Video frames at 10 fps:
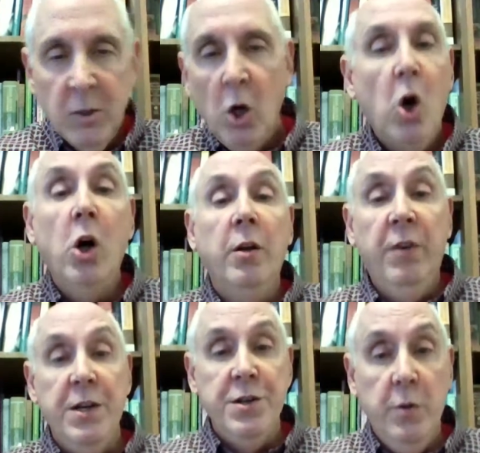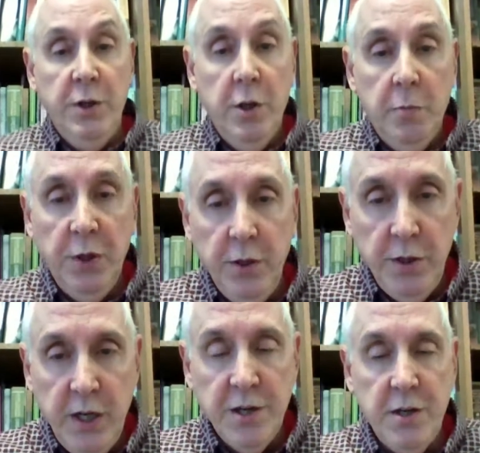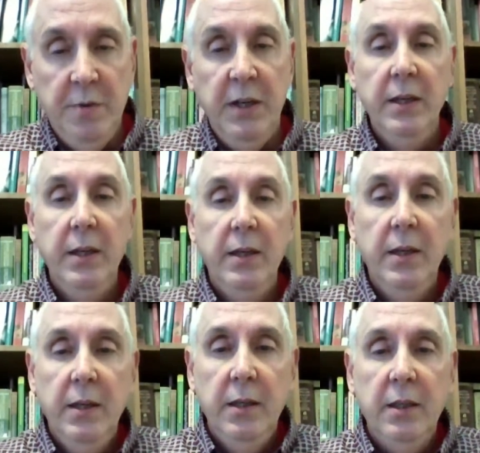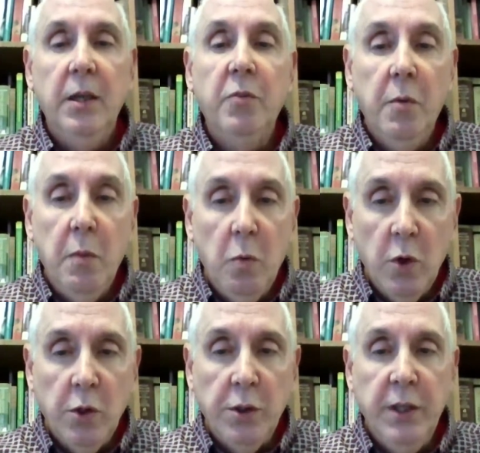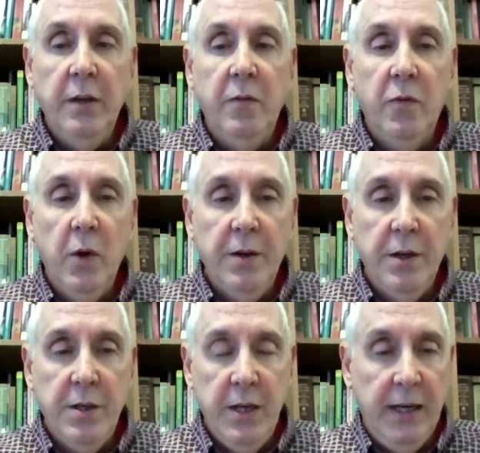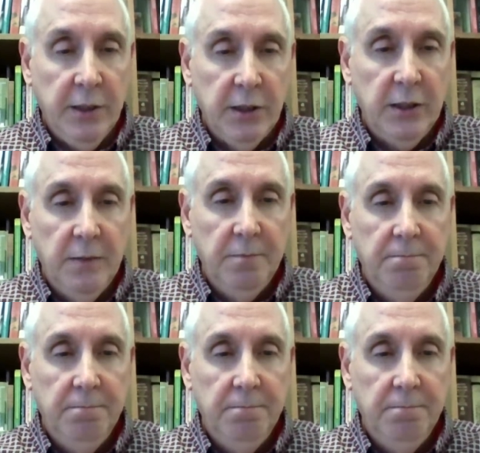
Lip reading: All of us who interpret the New Testament come from a world in front of the text,